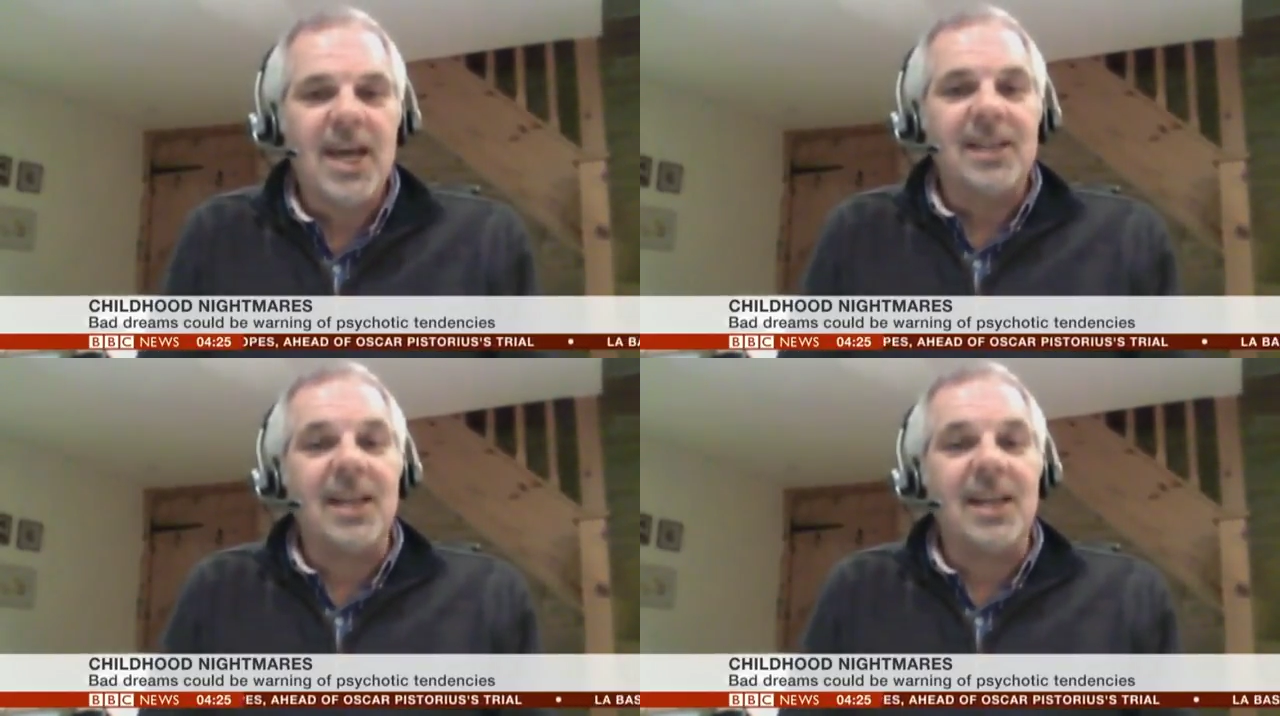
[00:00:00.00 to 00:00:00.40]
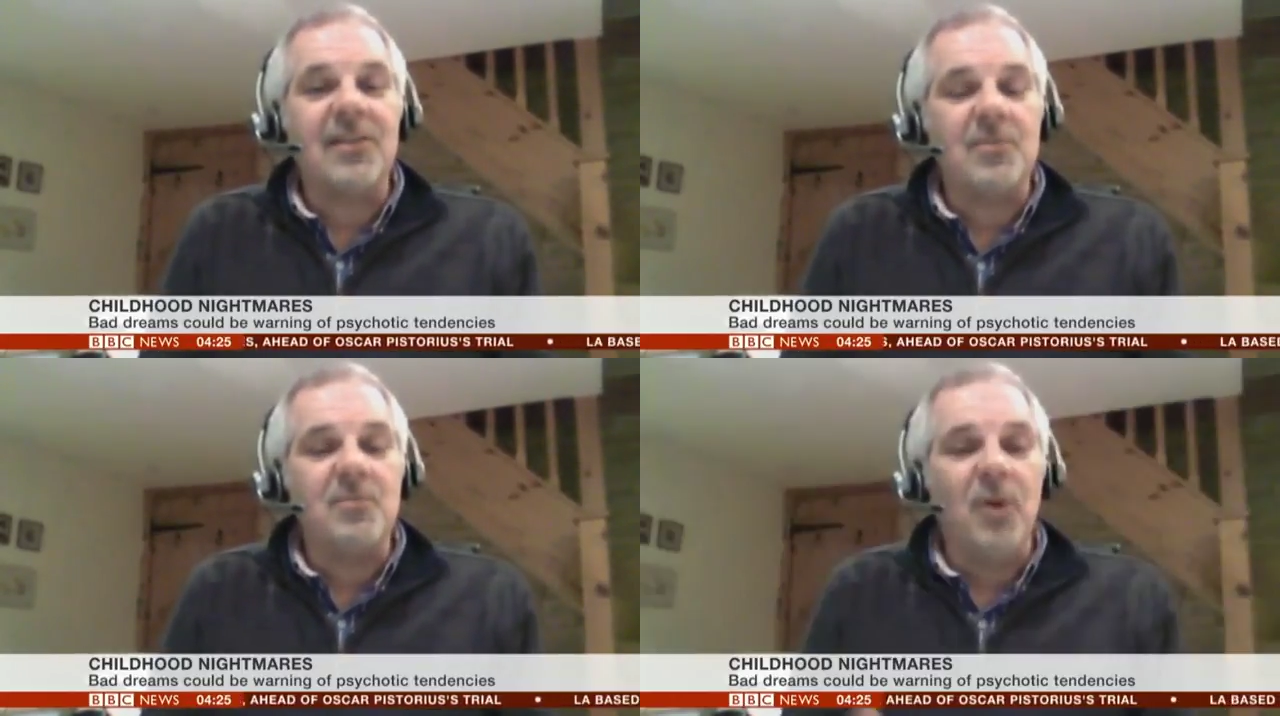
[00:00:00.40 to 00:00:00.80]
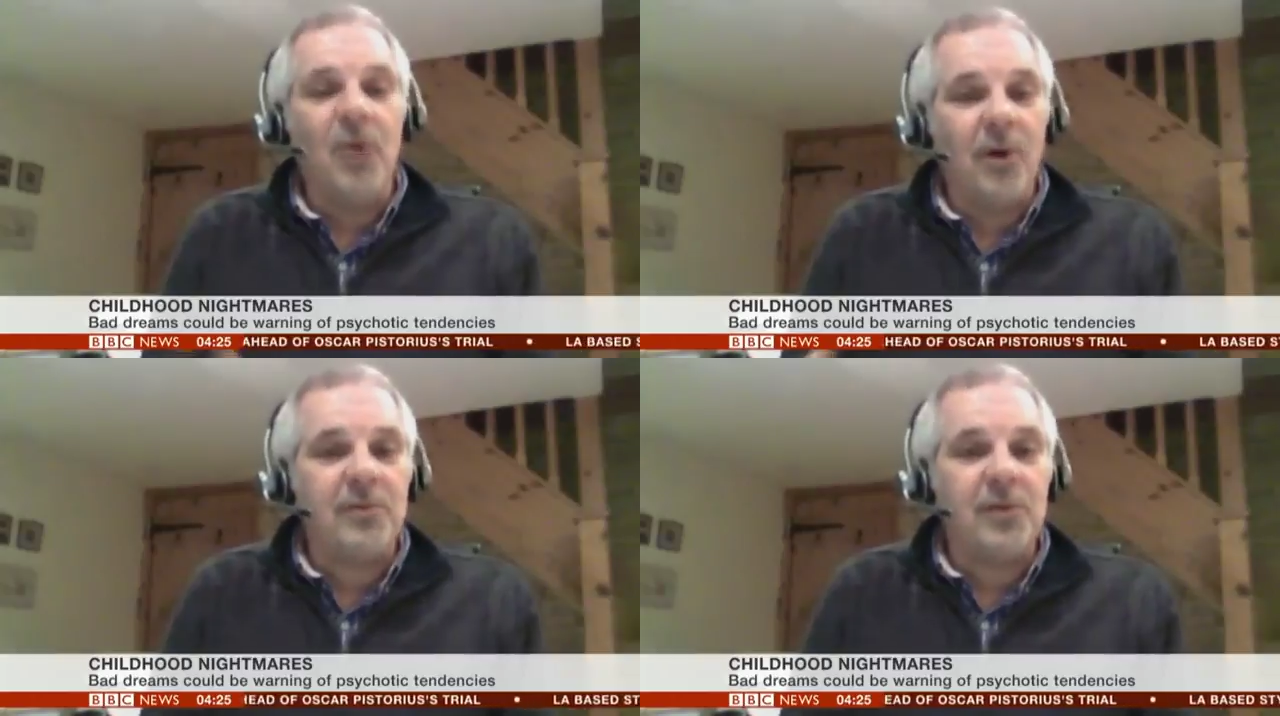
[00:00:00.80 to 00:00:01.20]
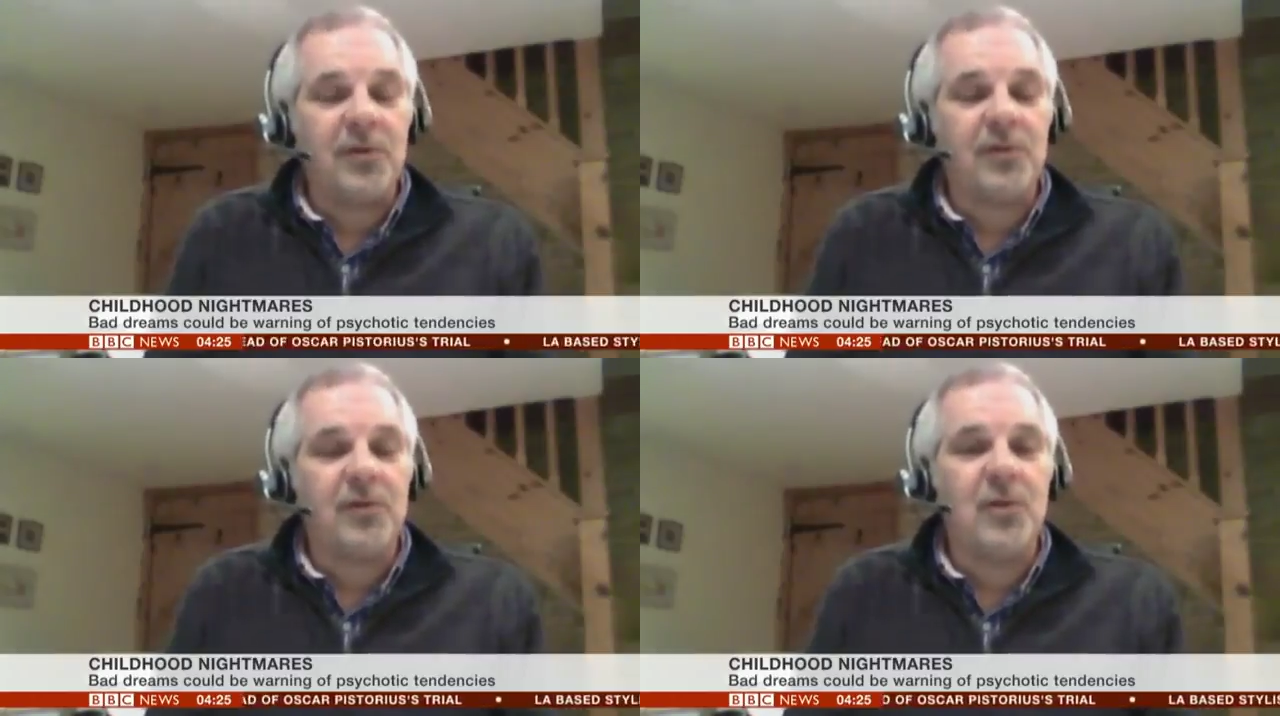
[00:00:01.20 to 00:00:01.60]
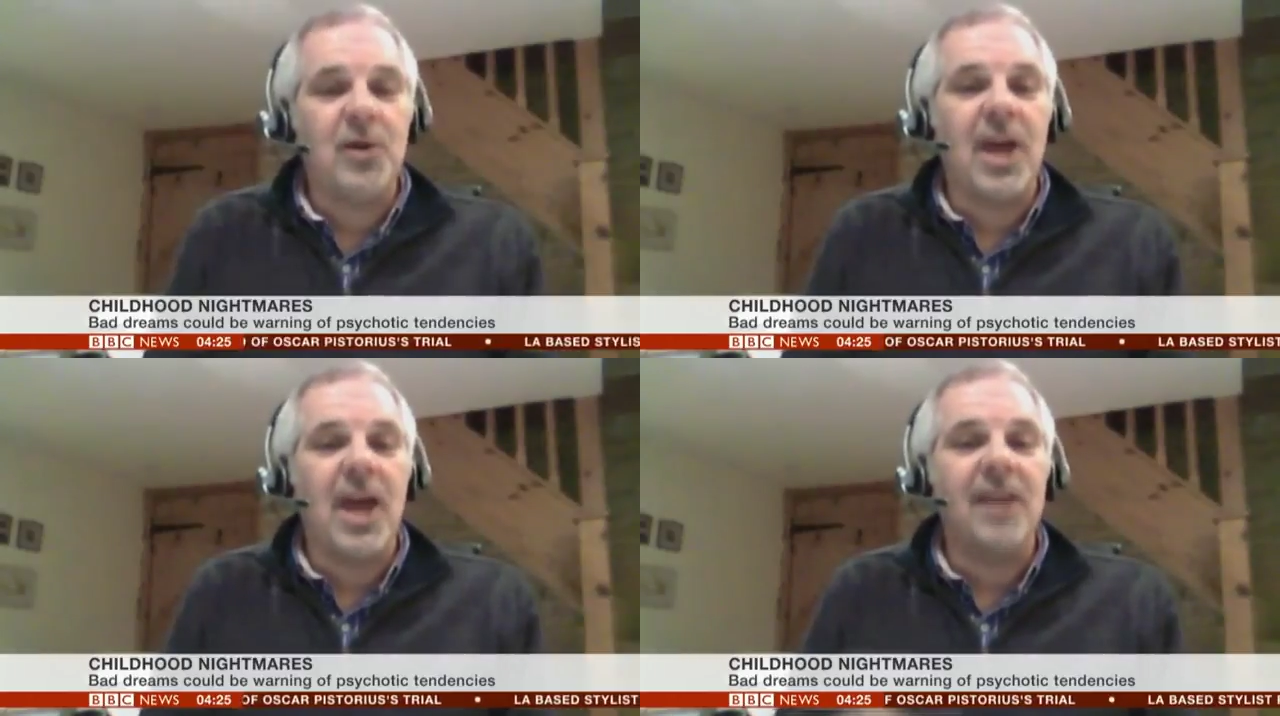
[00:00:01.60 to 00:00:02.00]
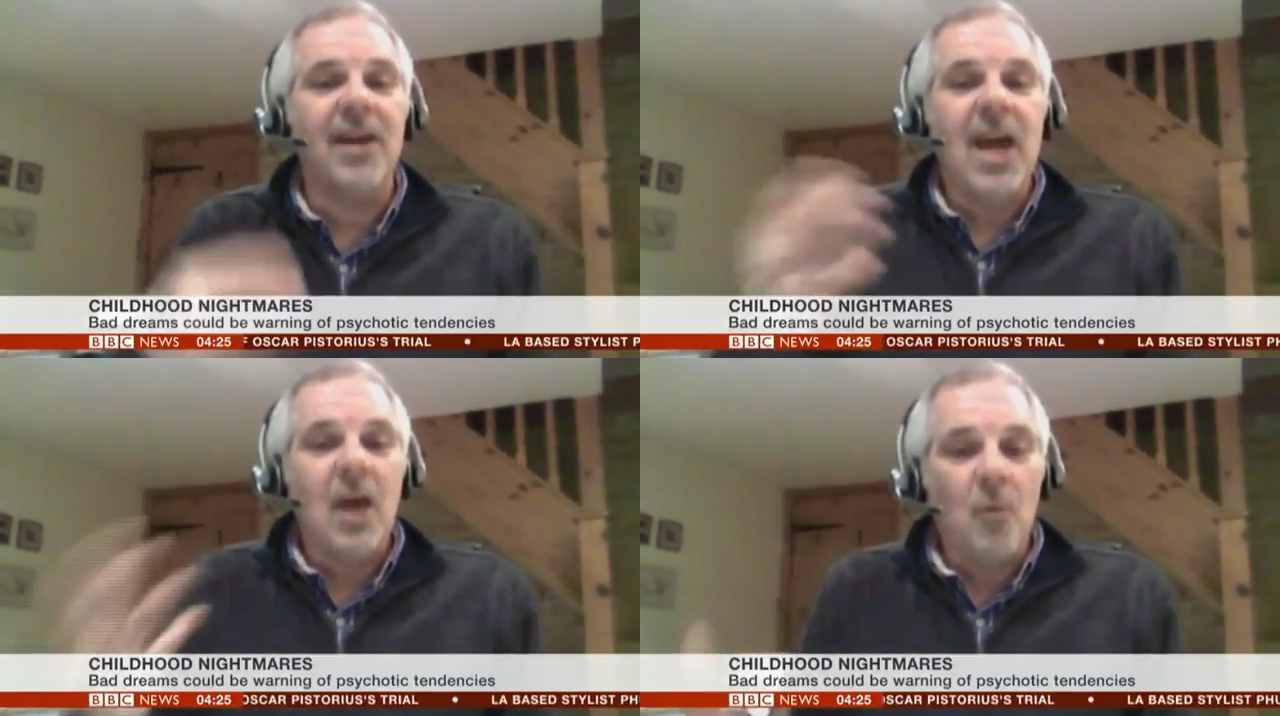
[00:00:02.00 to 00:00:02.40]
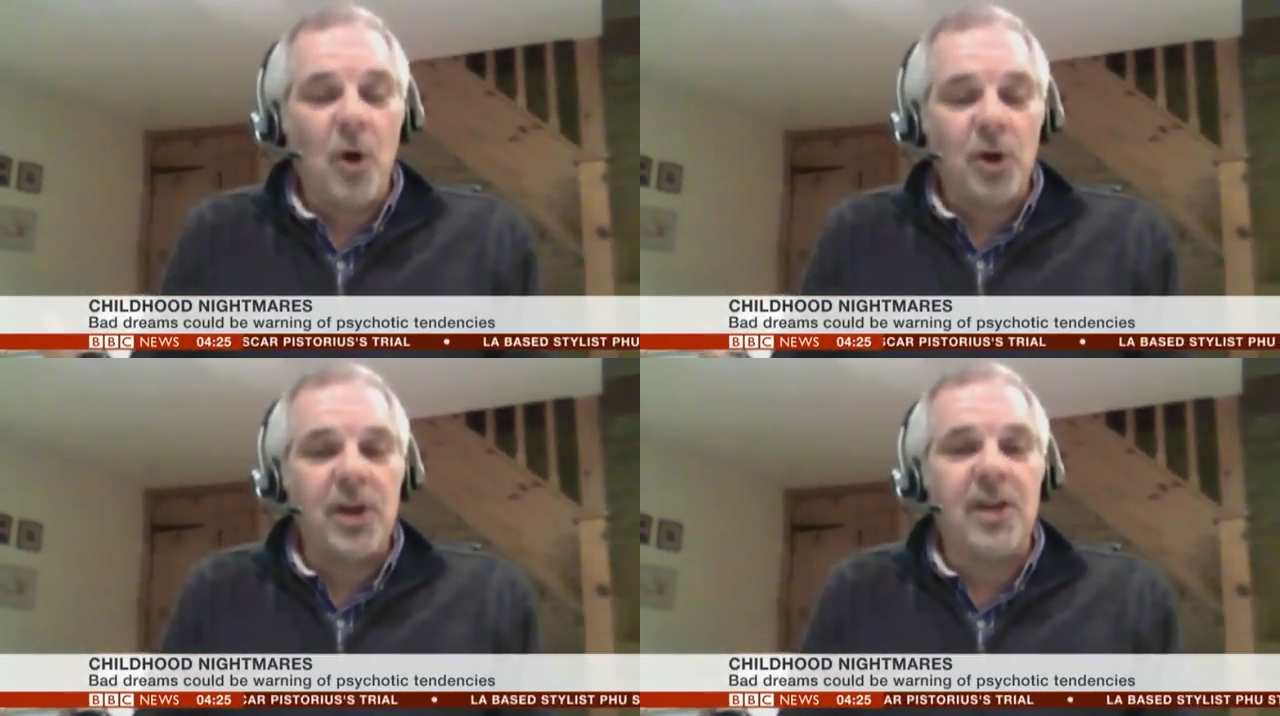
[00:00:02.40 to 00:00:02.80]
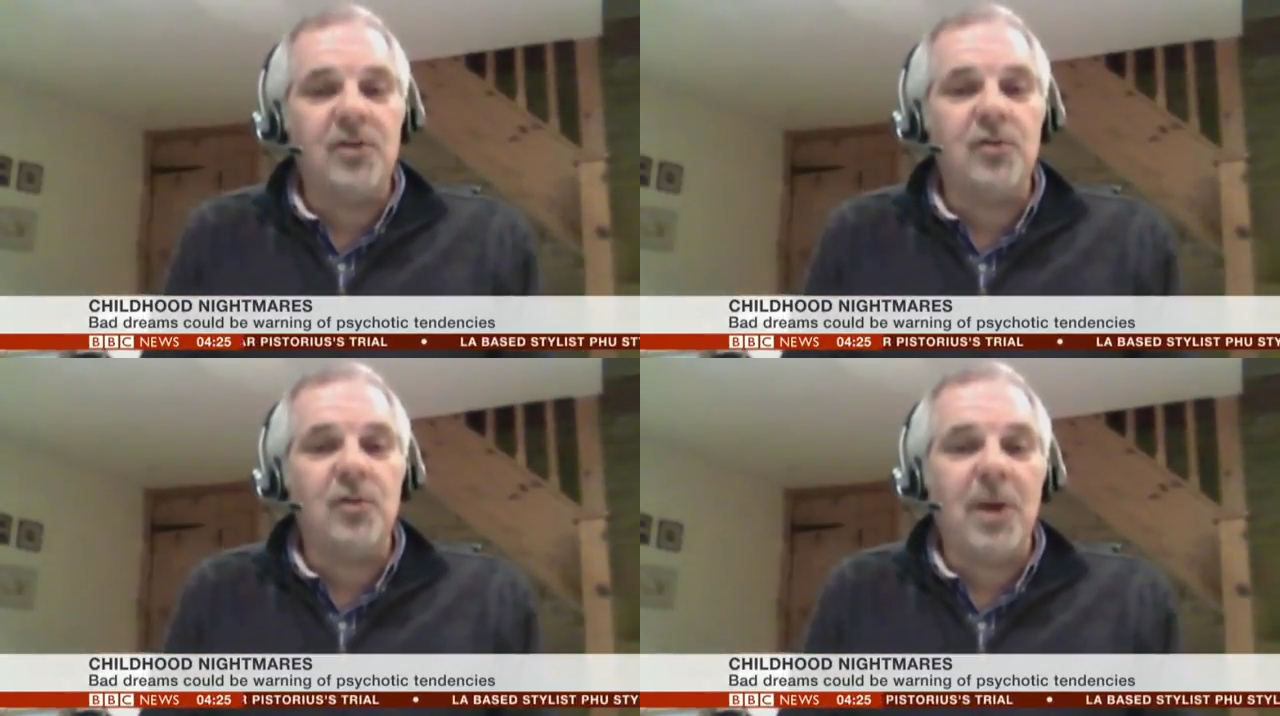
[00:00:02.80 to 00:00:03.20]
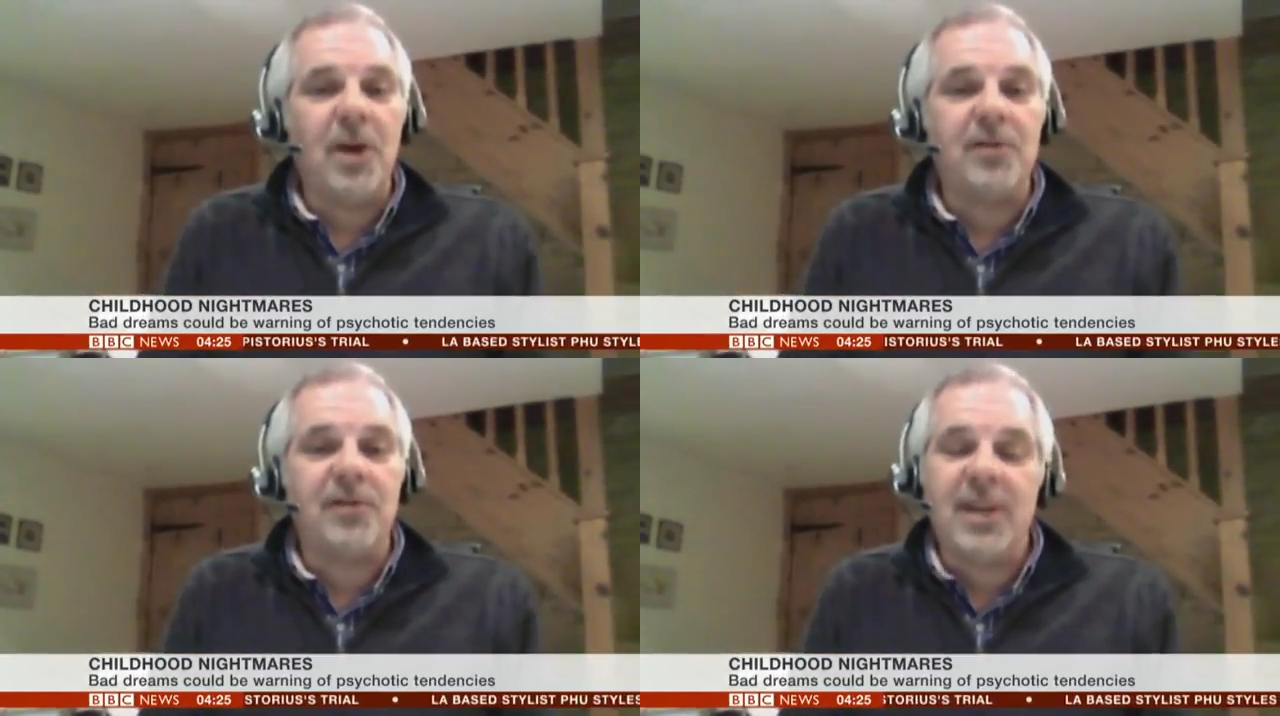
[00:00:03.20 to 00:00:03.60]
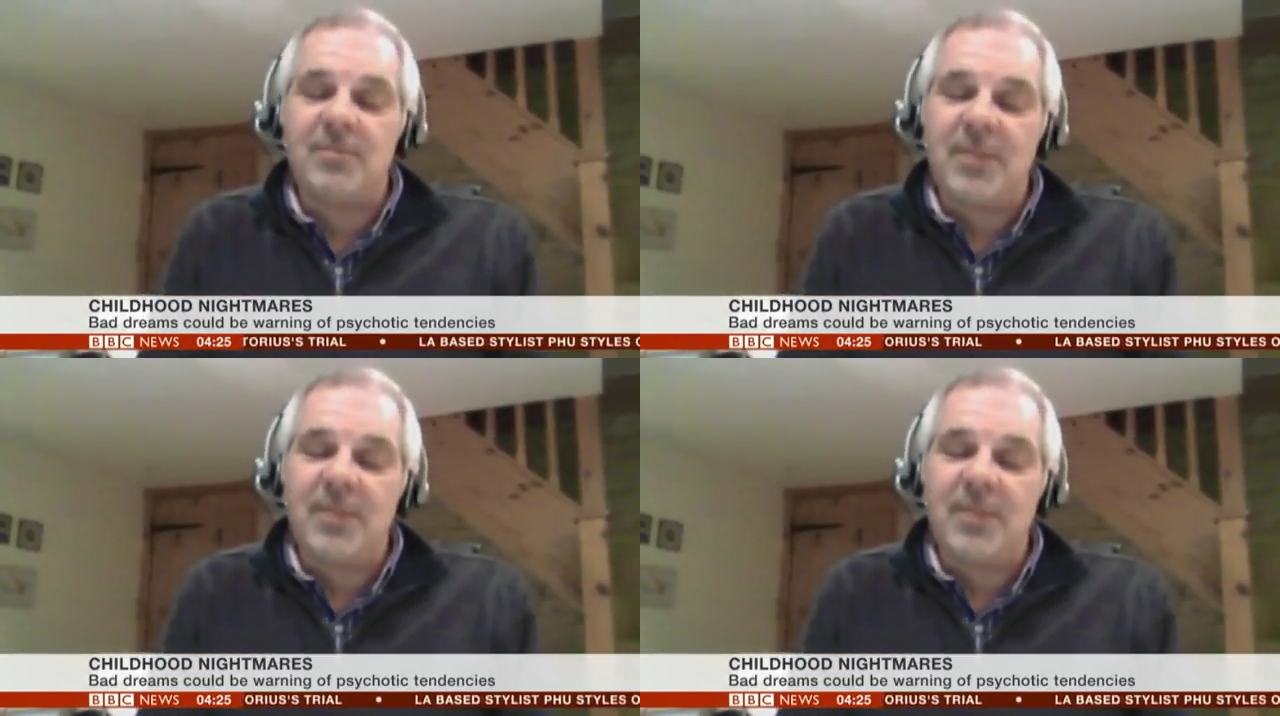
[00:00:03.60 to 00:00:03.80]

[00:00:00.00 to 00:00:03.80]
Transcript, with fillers: then it's important first to look at what you can do about sleep.